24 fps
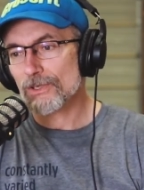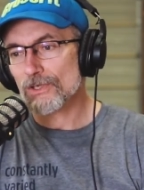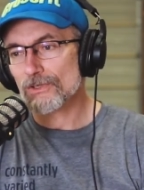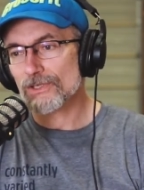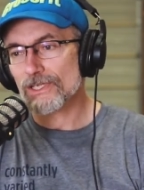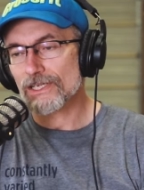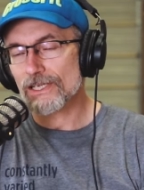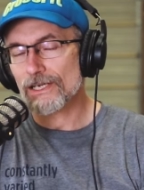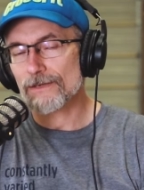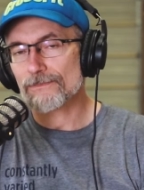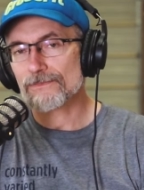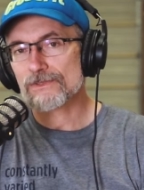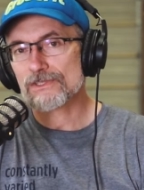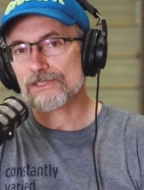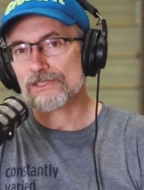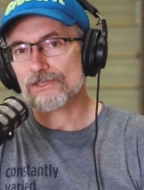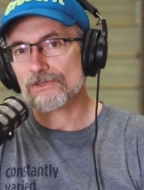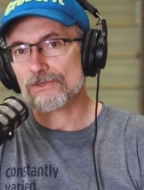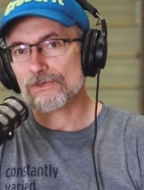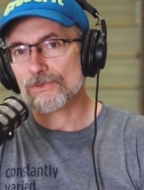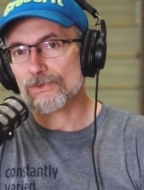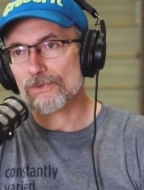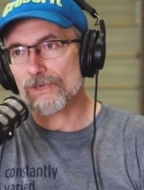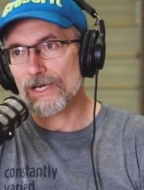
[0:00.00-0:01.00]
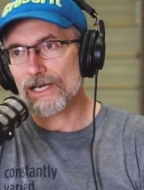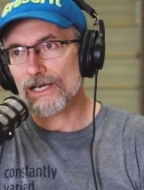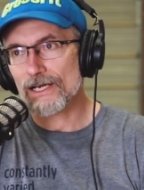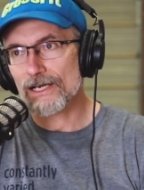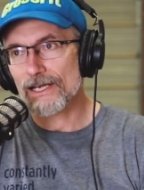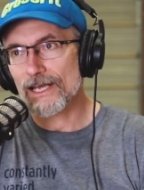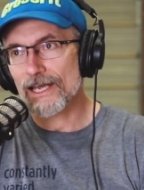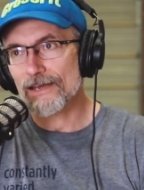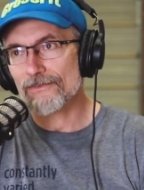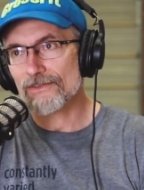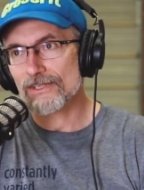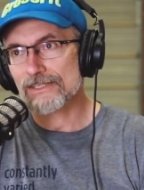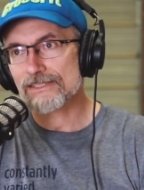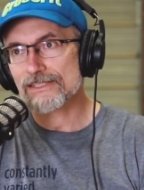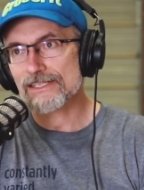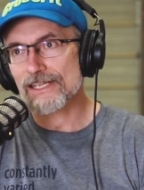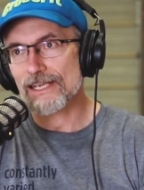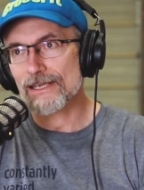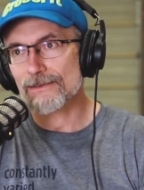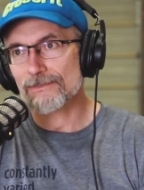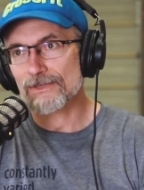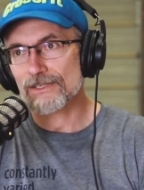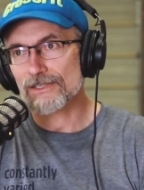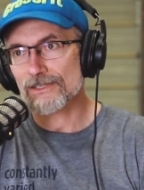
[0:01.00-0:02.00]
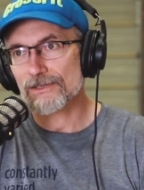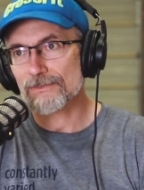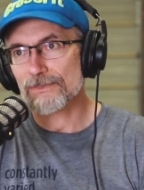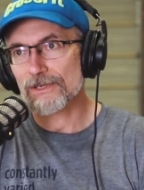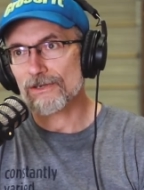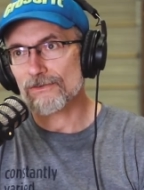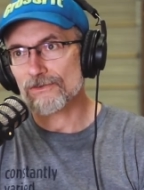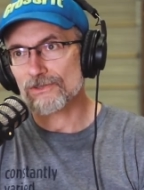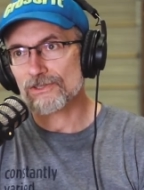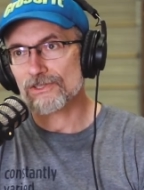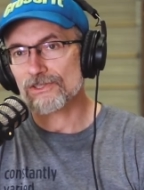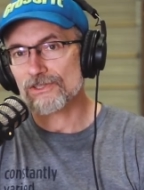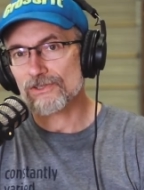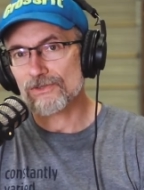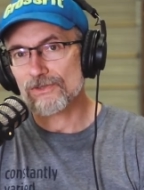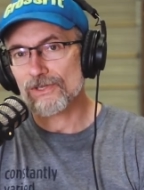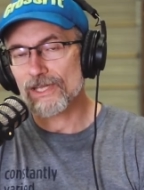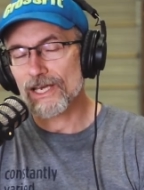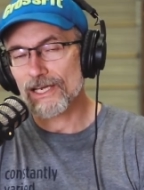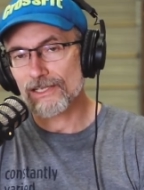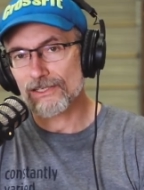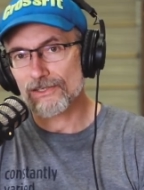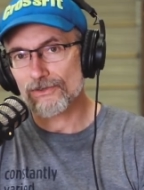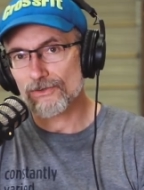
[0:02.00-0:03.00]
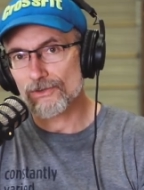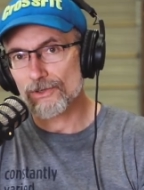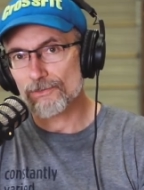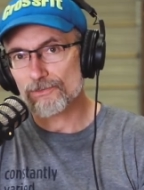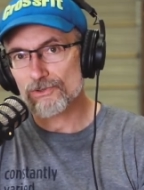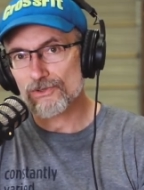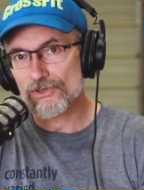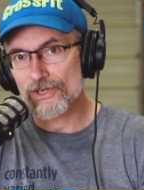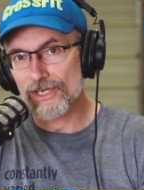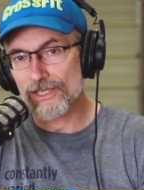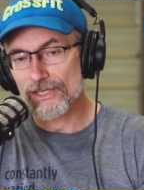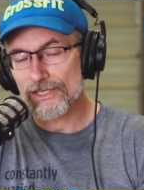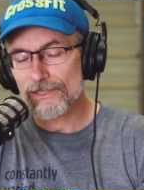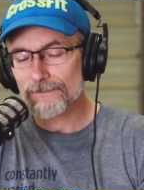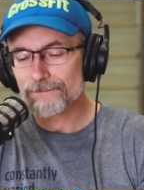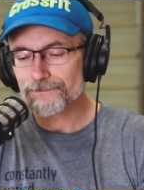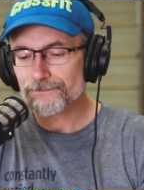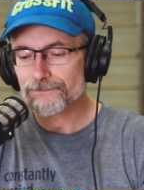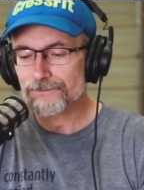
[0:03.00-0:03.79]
building up to have the stamina to be able to do that and the grip strength.